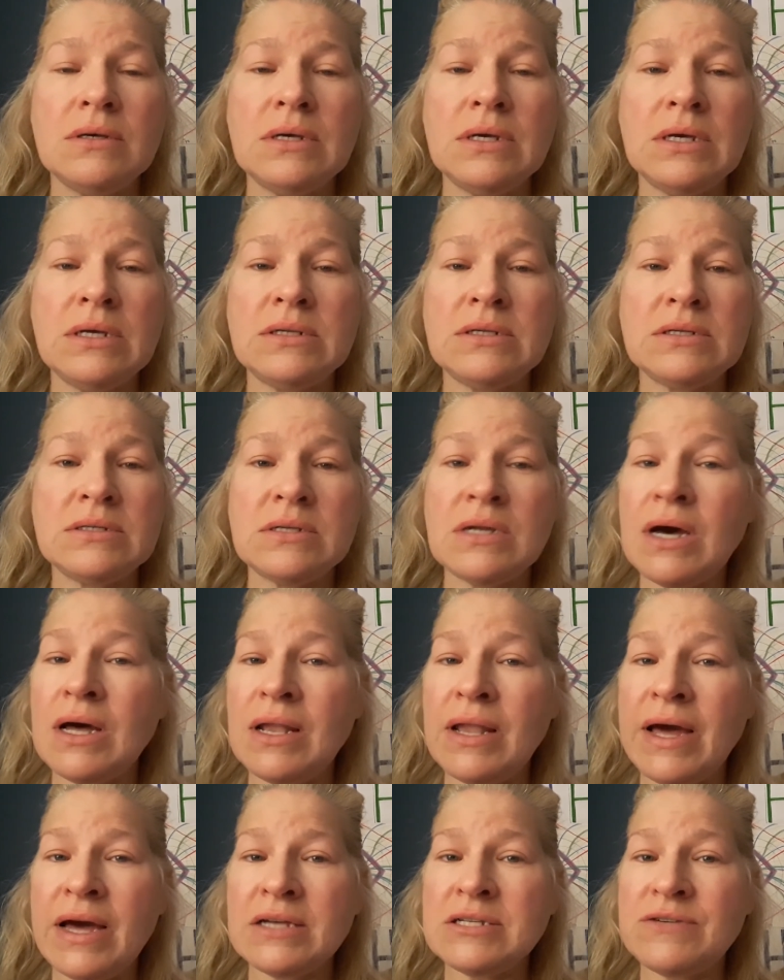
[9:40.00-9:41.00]
It does not
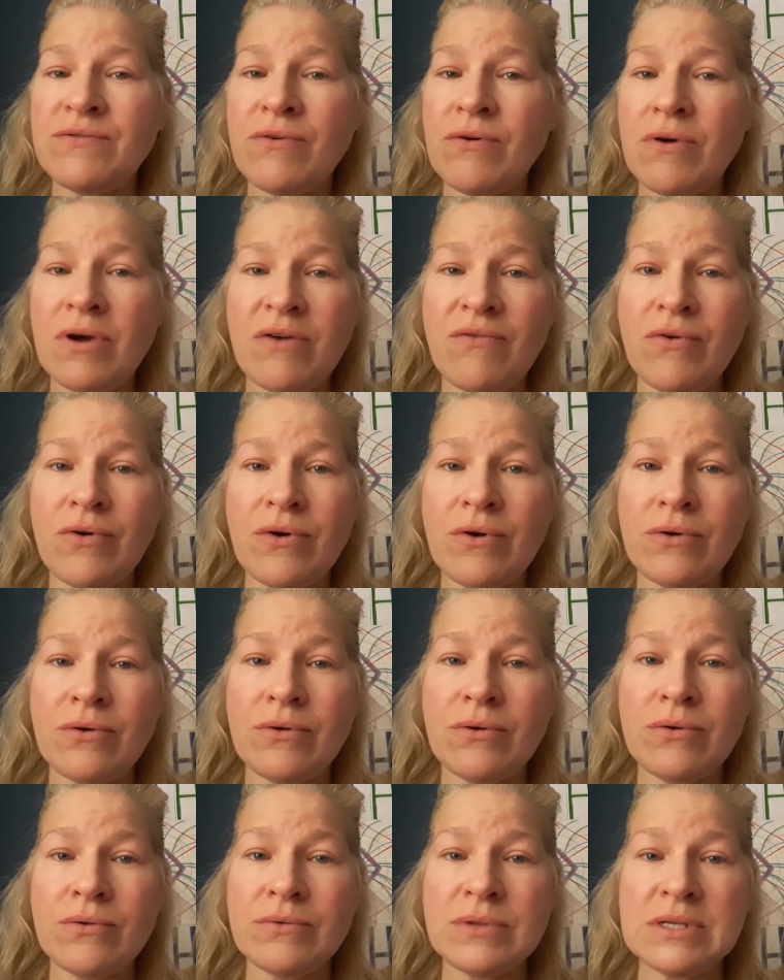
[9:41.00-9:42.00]
last forever.
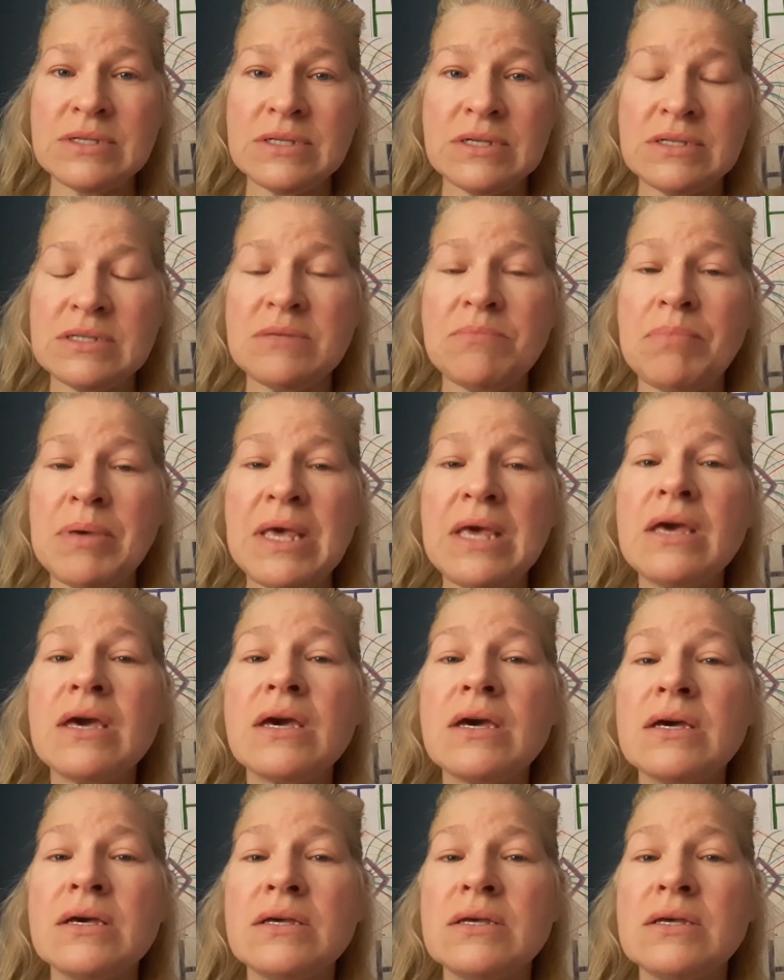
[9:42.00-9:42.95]
This is the peak.